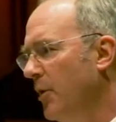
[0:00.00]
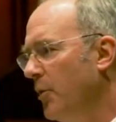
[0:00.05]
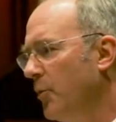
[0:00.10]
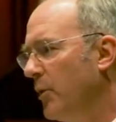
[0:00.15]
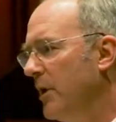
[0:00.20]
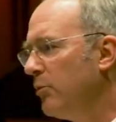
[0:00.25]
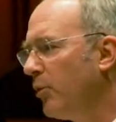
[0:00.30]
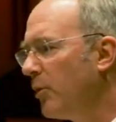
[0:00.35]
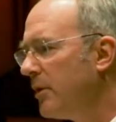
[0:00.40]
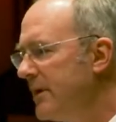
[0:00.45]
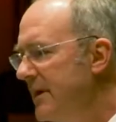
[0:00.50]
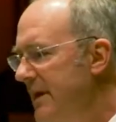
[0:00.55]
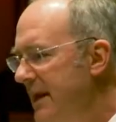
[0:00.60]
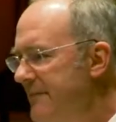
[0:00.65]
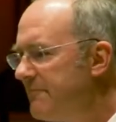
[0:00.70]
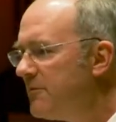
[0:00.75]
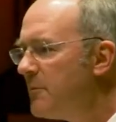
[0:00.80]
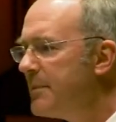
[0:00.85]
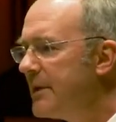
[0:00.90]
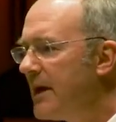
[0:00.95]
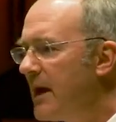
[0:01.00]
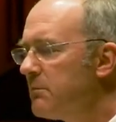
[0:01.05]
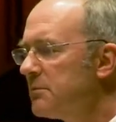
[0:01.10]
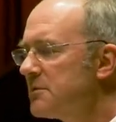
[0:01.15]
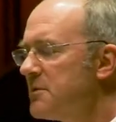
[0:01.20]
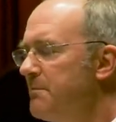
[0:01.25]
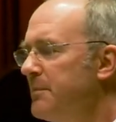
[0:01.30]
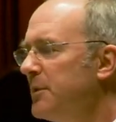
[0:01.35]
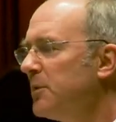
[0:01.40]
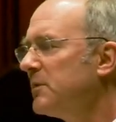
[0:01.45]
we will never be able
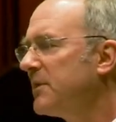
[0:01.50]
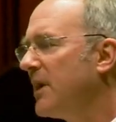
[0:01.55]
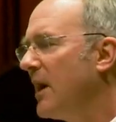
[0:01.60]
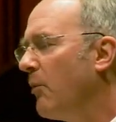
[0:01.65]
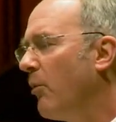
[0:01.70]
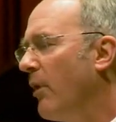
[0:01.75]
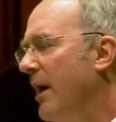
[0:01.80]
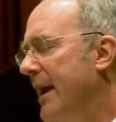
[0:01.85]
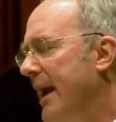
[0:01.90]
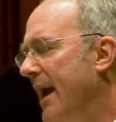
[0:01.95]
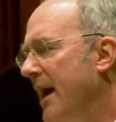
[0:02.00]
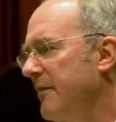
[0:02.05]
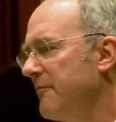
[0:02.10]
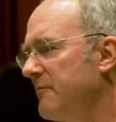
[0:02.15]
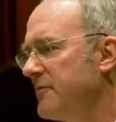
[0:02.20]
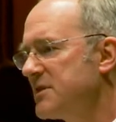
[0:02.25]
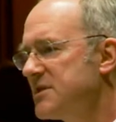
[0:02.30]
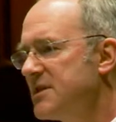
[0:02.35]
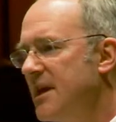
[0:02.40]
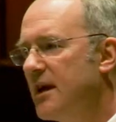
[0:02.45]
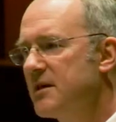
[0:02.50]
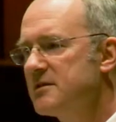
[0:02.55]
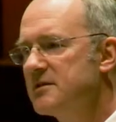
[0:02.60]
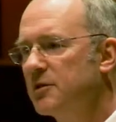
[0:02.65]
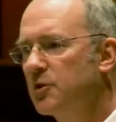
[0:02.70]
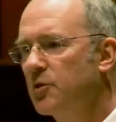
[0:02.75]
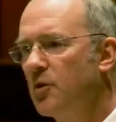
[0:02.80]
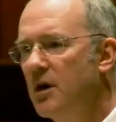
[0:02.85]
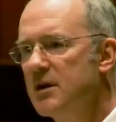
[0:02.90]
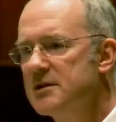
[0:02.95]
to build our way out of this
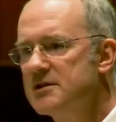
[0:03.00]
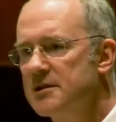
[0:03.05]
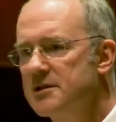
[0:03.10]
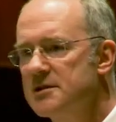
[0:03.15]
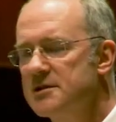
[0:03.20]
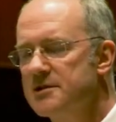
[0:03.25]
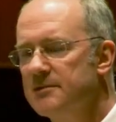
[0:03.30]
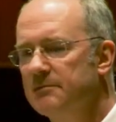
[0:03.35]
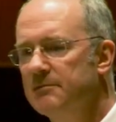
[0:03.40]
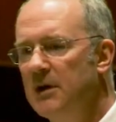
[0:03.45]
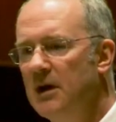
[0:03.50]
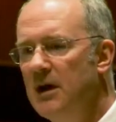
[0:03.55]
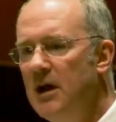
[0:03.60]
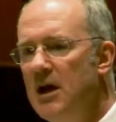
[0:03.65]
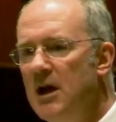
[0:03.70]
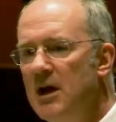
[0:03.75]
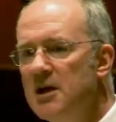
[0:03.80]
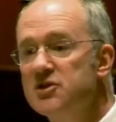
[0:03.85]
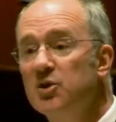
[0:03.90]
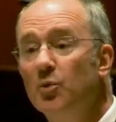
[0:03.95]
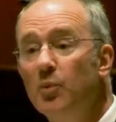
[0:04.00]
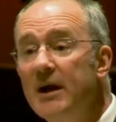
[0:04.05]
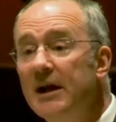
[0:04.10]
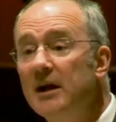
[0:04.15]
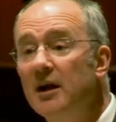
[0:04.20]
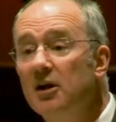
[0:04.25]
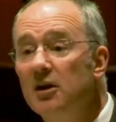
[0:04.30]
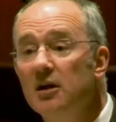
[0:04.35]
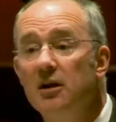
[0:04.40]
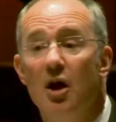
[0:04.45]
housing crisis. So we're going
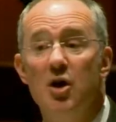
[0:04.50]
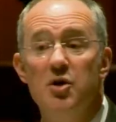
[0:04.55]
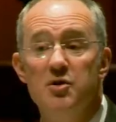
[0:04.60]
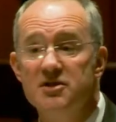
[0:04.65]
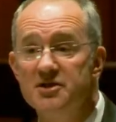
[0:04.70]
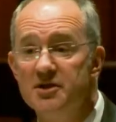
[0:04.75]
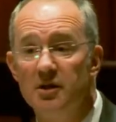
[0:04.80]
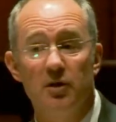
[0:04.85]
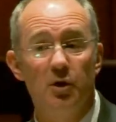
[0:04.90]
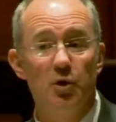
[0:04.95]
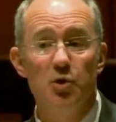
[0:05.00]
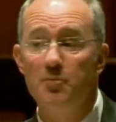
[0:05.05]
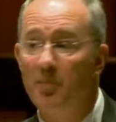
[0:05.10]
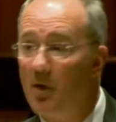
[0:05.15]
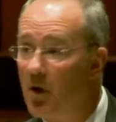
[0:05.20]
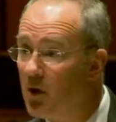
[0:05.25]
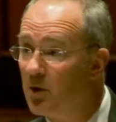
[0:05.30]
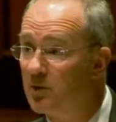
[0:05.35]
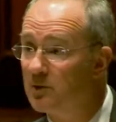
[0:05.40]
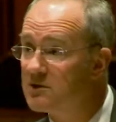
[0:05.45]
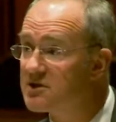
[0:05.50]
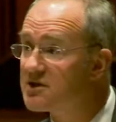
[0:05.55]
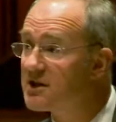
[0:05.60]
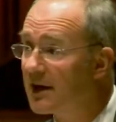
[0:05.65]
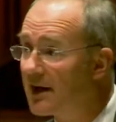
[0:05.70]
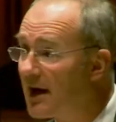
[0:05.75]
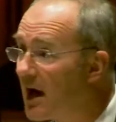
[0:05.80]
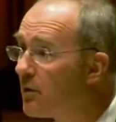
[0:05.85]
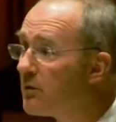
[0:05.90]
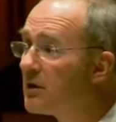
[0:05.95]
to close the loopholes
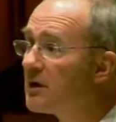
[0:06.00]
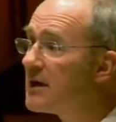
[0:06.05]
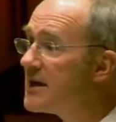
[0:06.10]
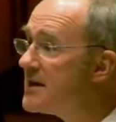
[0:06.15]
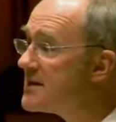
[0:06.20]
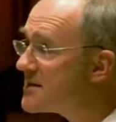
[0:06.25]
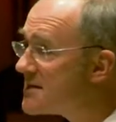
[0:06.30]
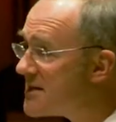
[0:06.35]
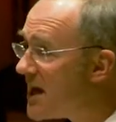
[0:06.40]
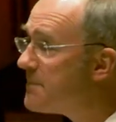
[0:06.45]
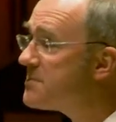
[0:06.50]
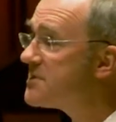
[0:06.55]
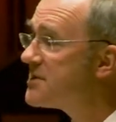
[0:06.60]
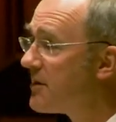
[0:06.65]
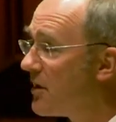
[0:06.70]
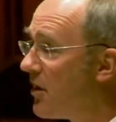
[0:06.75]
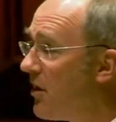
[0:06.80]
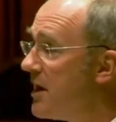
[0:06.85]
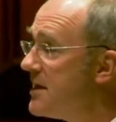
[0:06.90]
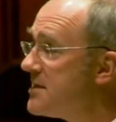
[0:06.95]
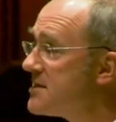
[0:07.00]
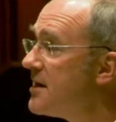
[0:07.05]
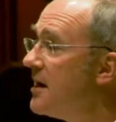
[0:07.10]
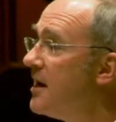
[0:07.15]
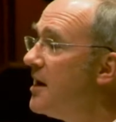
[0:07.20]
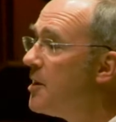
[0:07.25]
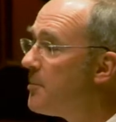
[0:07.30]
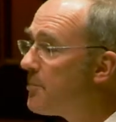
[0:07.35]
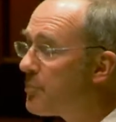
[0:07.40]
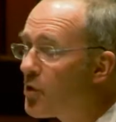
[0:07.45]
that currently subsidise
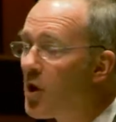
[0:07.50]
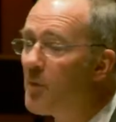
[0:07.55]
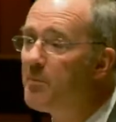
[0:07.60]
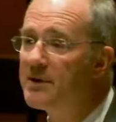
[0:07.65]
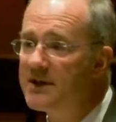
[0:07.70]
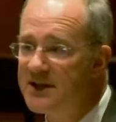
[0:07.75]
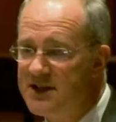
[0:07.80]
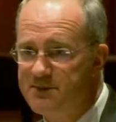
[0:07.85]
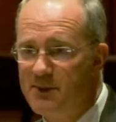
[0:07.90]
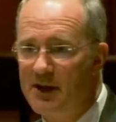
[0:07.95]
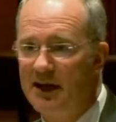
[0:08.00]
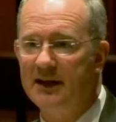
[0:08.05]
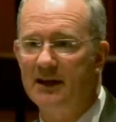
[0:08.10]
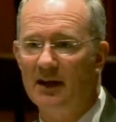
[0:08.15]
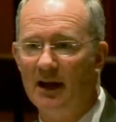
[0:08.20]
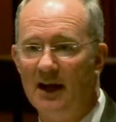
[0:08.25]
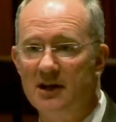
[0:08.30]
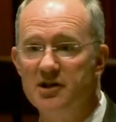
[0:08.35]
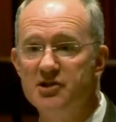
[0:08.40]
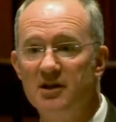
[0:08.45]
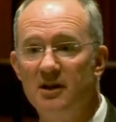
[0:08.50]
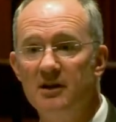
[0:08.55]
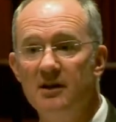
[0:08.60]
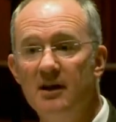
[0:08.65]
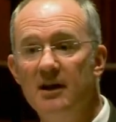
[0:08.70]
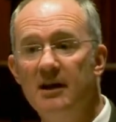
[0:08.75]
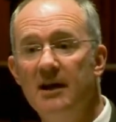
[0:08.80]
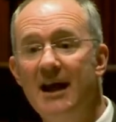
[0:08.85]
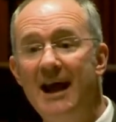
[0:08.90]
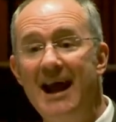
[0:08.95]
property speculation
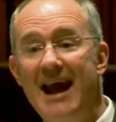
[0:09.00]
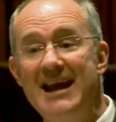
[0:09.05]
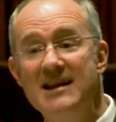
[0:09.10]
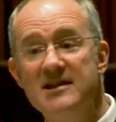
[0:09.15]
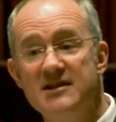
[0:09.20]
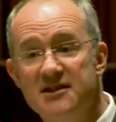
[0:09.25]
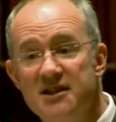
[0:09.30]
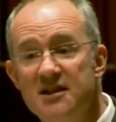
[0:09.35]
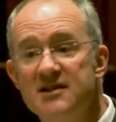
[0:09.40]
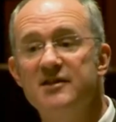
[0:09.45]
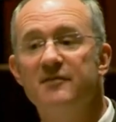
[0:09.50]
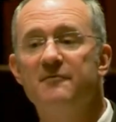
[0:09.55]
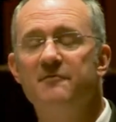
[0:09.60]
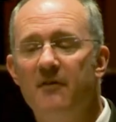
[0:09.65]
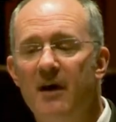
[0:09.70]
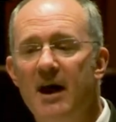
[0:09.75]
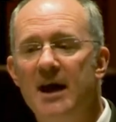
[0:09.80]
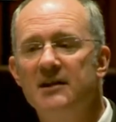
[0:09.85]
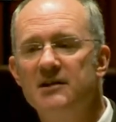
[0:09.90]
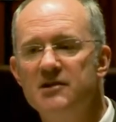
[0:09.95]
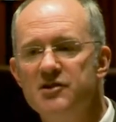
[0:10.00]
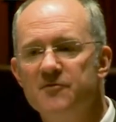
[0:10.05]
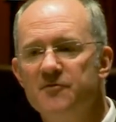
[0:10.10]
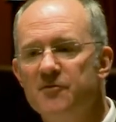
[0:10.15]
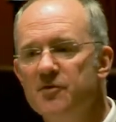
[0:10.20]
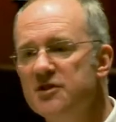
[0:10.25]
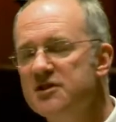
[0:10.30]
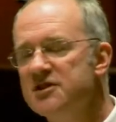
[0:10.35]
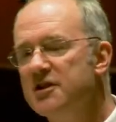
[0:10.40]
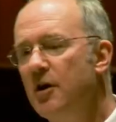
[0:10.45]
and disadvantage
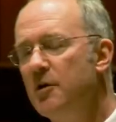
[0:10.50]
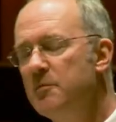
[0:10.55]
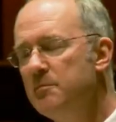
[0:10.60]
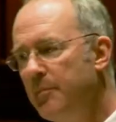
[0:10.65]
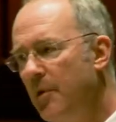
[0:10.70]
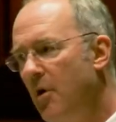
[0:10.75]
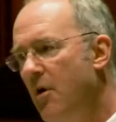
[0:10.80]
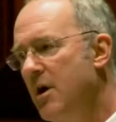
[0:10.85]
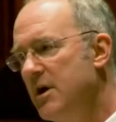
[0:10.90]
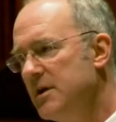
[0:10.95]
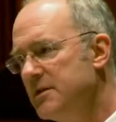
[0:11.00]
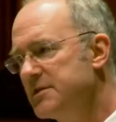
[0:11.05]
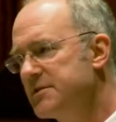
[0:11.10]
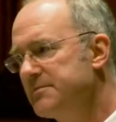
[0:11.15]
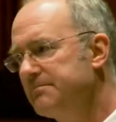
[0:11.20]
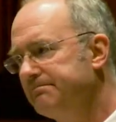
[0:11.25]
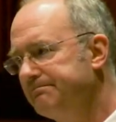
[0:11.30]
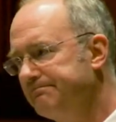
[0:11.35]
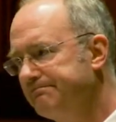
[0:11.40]
first home buyers.